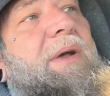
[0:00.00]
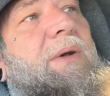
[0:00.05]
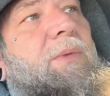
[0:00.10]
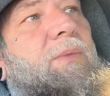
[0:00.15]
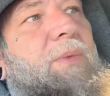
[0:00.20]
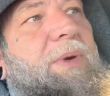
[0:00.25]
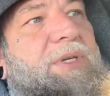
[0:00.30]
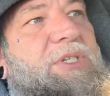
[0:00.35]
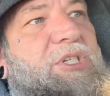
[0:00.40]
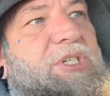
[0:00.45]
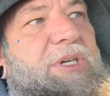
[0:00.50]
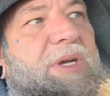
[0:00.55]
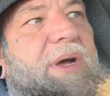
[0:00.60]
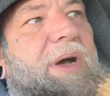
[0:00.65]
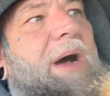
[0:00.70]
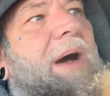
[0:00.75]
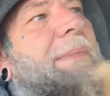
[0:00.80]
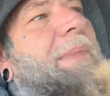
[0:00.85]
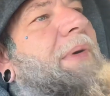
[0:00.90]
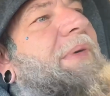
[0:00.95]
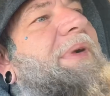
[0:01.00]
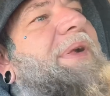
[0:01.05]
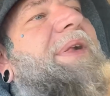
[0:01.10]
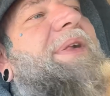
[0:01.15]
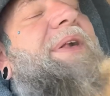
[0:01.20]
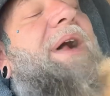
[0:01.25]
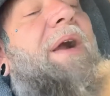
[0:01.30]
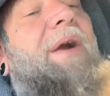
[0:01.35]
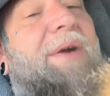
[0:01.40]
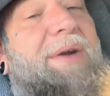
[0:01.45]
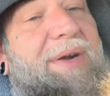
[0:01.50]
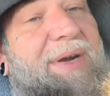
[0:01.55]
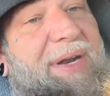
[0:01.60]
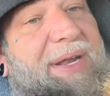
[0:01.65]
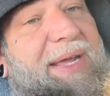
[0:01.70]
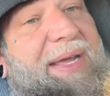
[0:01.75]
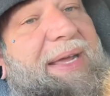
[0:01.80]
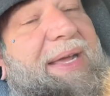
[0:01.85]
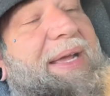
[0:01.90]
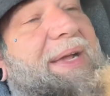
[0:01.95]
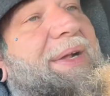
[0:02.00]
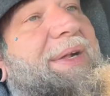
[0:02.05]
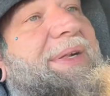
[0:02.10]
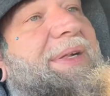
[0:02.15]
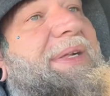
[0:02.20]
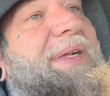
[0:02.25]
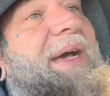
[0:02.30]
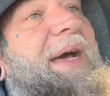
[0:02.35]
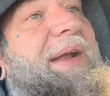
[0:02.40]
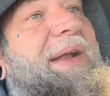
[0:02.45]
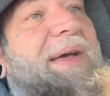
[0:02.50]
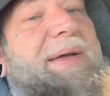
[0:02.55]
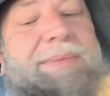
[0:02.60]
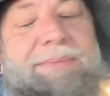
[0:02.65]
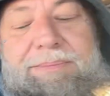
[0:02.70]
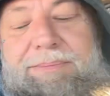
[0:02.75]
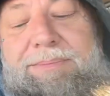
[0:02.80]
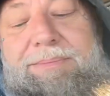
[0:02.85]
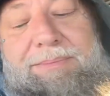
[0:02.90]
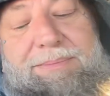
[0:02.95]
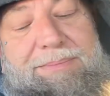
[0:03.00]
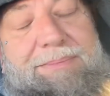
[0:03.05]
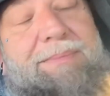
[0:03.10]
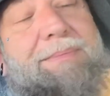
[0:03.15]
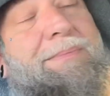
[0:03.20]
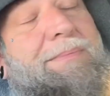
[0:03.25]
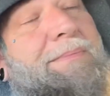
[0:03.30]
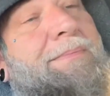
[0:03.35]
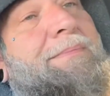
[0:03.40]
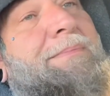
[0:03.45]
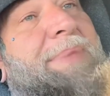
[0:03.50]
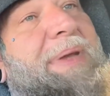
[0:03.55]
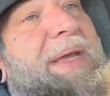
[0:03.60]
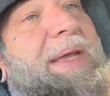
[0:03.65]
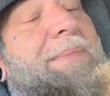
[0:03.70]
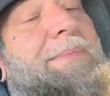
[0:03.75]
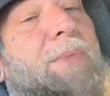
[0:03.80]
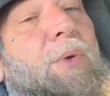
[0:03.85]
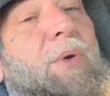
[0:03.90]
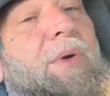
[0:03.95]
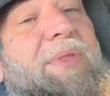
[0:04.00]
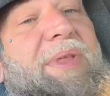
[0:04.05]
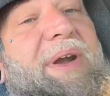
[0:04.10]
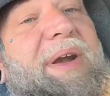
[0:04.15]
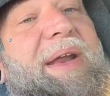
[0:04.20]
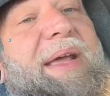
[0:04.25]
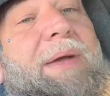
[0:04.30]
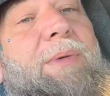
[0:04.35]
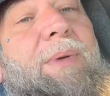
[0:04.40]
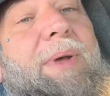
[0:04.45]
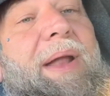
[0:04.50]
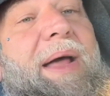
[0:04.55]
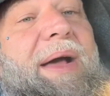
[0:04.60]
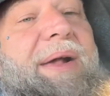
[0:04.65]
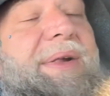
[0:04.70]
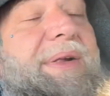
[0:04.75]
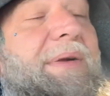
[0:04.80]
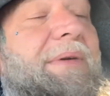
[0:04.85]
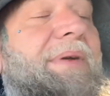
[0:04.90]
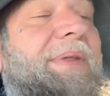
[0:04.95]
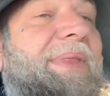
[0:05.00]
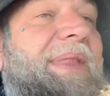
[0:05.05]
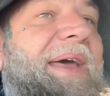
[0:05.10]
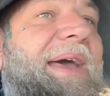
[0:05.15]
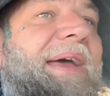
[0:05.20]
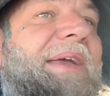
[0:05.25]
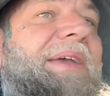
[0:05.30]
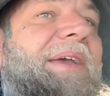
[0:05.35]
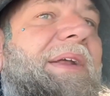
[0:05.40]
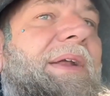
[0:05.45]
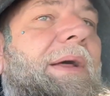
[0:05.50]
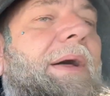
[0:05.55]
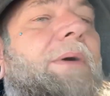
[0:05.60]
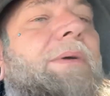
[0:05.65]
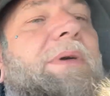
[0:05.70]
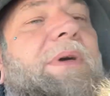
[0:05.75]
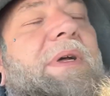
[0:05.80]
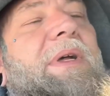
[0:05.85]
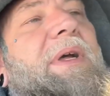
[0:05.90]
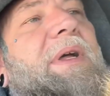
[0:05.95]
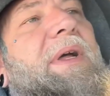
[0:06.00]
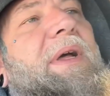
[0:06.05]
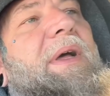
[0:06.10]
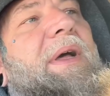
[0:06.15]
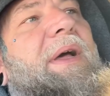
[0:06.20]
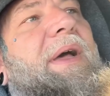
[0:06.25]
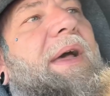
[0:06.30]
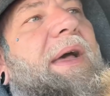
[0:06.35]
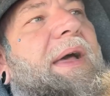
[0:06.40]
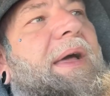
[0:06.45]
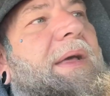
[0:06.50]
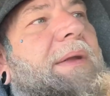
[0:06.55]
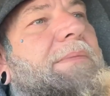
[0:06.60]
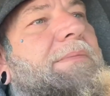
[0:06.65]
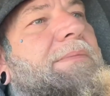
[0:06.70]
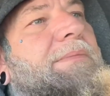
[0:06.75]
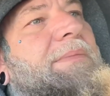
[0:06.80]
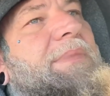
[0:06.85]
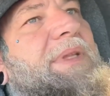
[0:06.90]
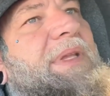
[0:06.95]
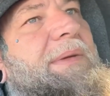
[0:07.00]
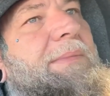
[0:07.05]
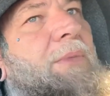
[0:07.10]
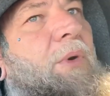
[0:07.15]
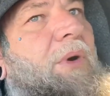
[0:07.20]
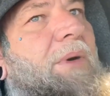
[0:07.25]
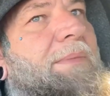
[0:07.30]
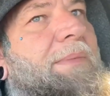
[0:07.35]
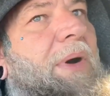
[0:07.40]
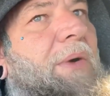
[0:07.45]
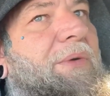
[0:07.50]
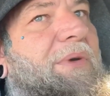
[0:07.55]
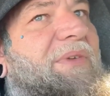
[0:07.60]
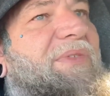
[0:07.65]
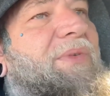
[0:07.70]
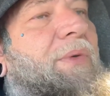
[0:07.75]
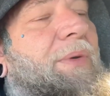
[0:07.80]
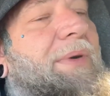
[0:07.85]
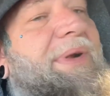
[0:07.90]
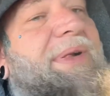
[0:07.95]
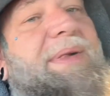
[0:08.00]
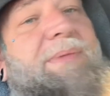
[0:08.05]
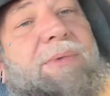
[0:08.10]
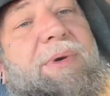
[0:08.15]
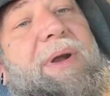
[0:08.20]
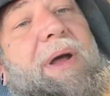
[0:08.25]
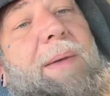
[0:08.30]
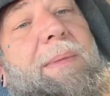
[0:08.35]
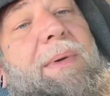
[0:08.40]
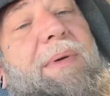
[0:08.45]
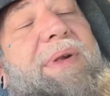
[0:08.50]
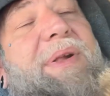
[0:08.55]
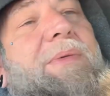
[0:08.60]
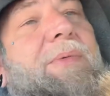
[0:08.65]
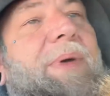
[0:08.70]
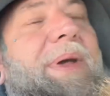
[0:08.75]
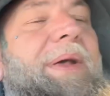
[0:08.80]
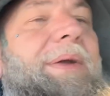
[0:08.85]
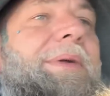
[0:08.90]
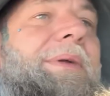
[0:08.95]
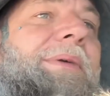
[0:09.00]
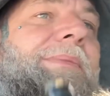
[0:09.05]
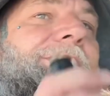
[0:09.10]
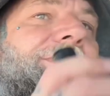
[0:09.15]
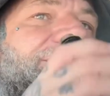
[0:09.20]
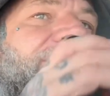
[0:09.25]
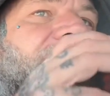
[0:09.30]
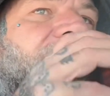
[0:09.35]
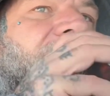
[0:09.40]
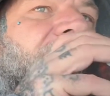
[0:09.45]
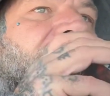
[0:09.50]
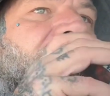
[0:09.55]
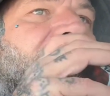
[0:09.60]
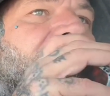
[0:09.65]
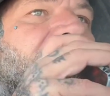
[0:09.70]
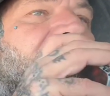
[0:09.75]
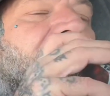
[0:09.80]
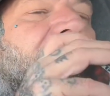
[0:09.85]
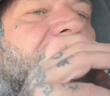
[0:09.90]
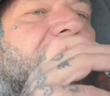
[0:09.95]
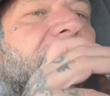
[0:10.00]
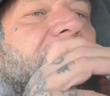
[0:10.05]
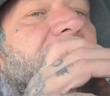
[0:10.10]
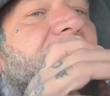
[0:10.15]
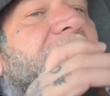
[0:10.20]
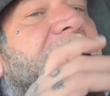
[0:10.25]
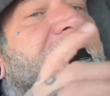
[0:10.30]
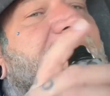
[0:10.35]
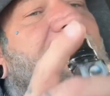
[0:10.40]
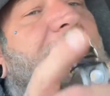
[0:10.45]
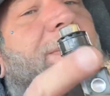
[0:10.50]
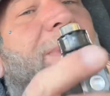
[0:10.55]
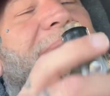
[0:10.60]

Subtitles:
which almost certainly is going to be more than an equalizer in that, you know. And the more motor force would almost win. There's something